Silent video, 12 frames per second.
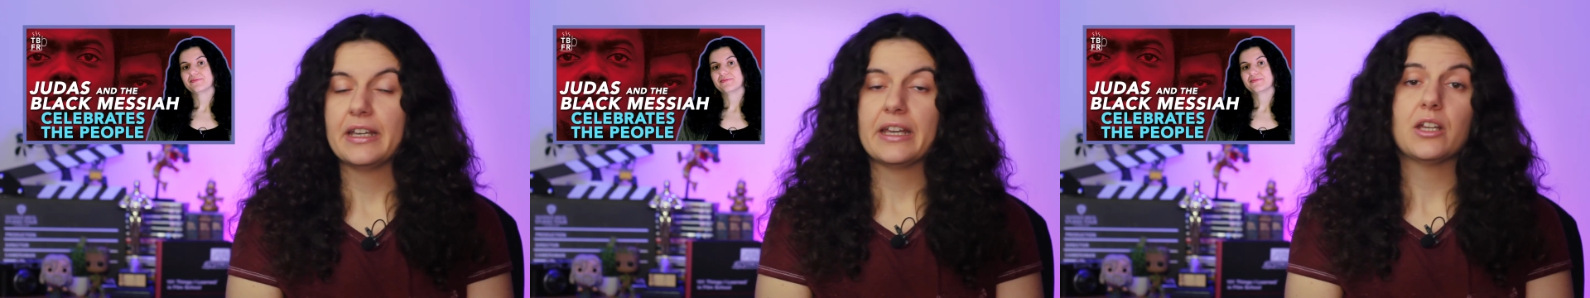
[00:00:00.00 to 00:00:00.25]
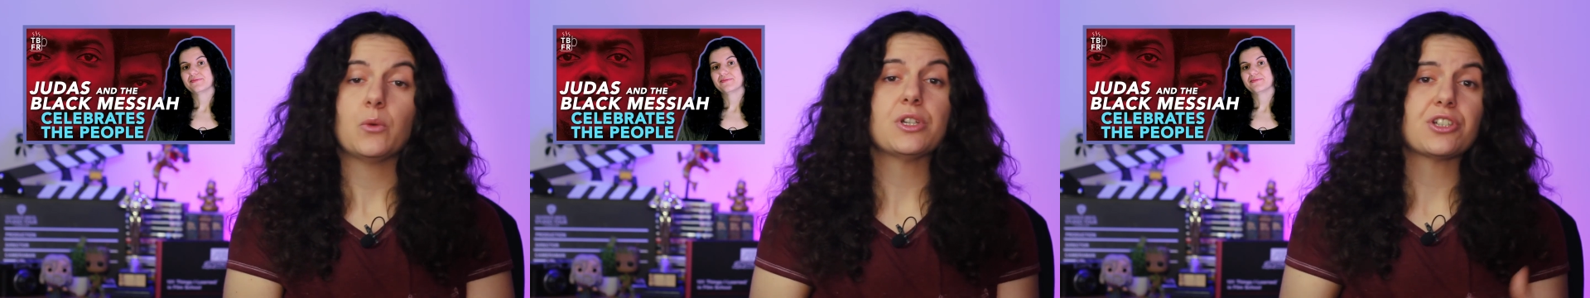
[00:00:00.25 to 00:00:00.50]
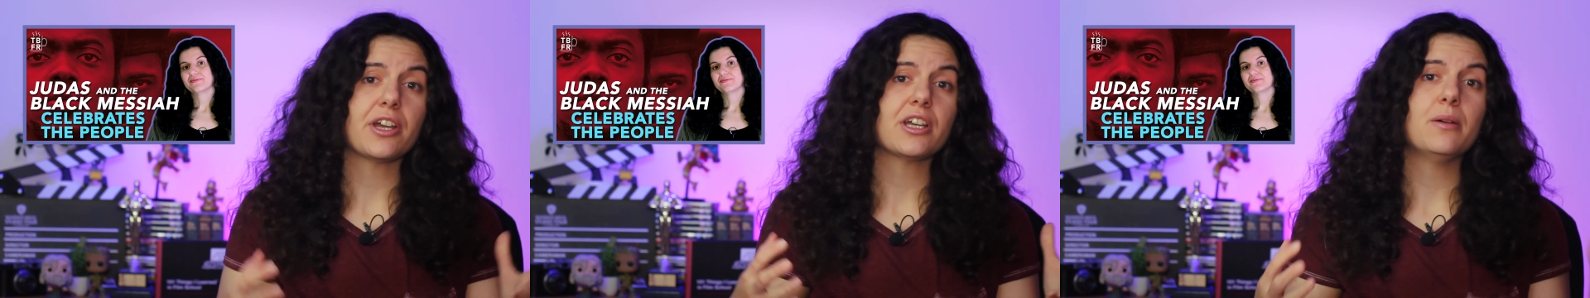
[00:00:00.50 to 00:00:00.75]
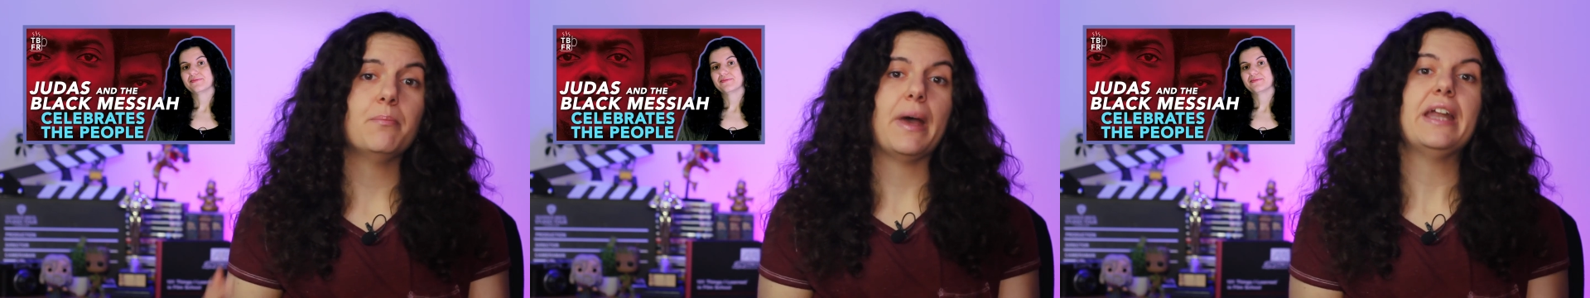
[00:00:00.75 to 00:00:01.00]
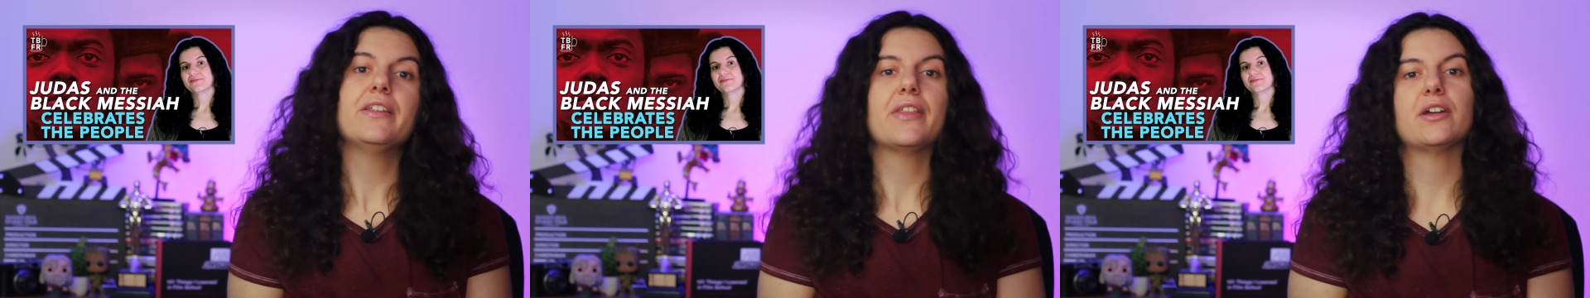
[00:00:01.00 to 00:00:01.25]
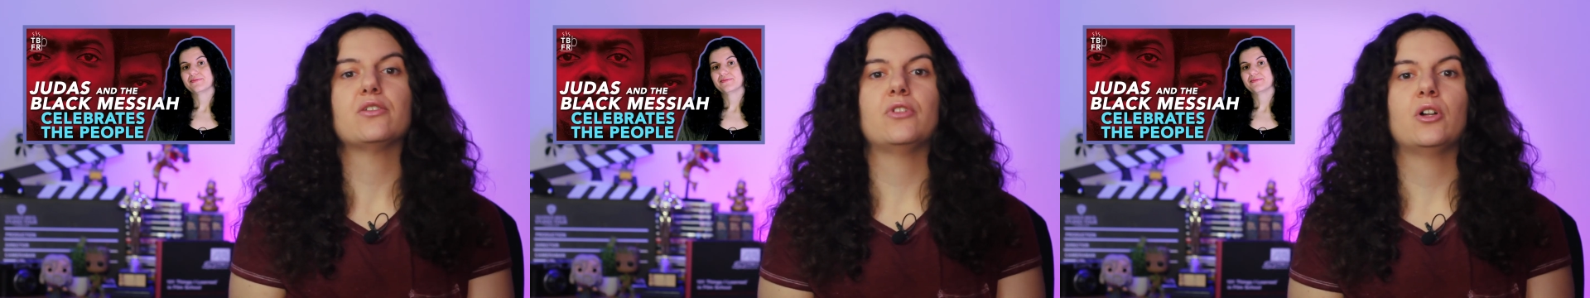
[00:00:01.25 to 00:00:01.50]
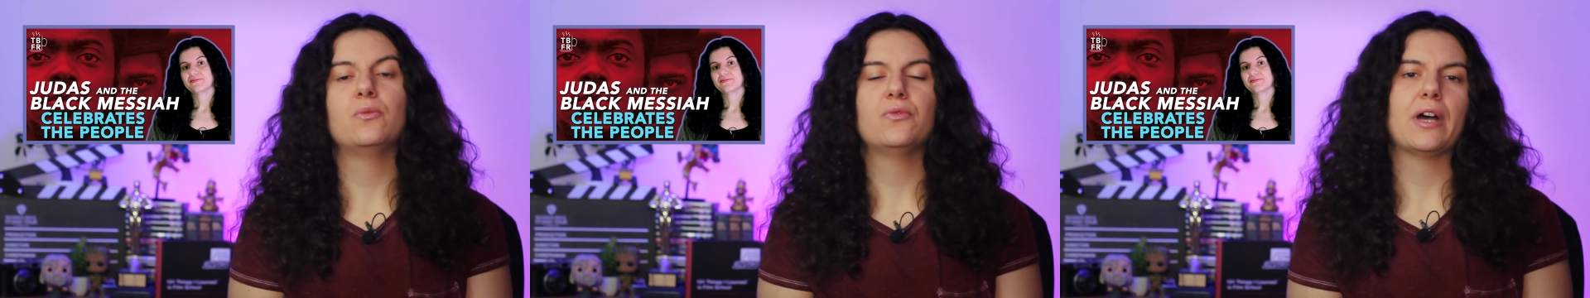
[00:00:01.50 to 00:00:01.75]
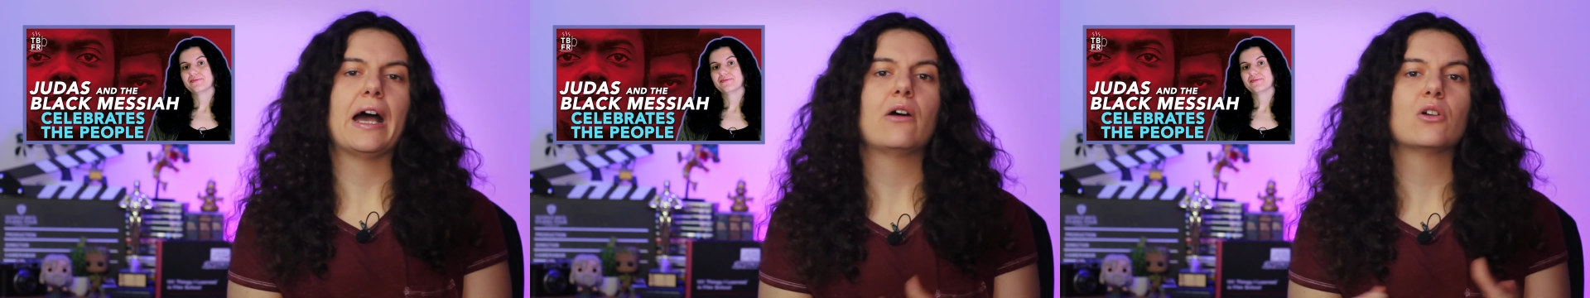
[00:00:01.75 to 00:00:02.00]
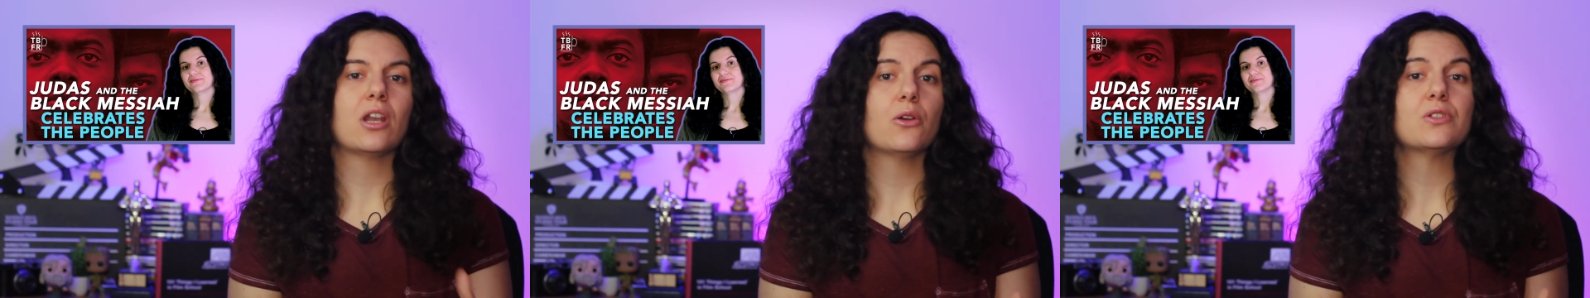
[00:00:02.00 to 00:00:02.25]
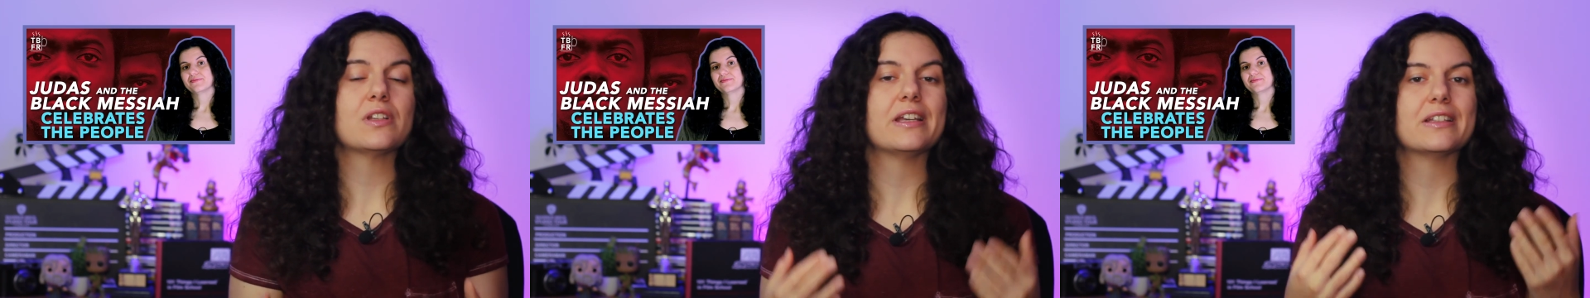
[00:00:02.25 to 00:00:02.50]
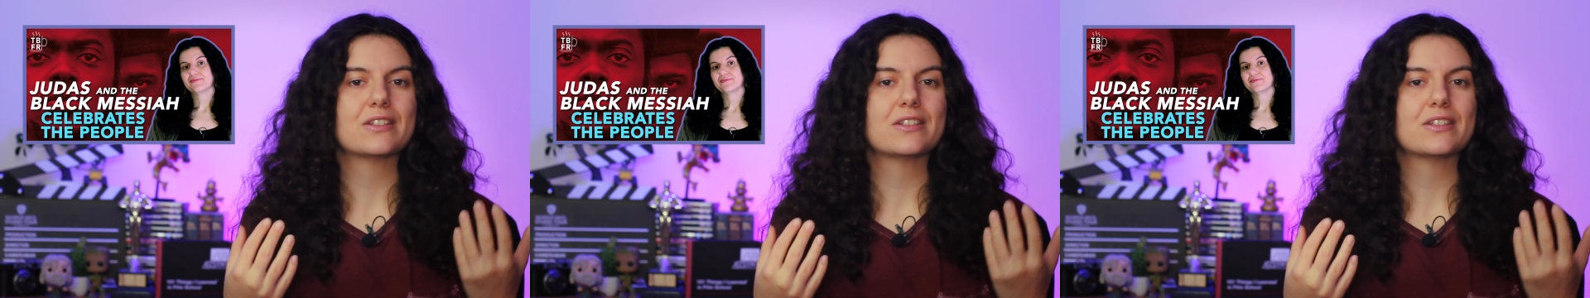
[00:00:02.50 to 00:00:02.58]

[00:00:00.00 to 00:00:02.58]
in which I commend that film for how closely it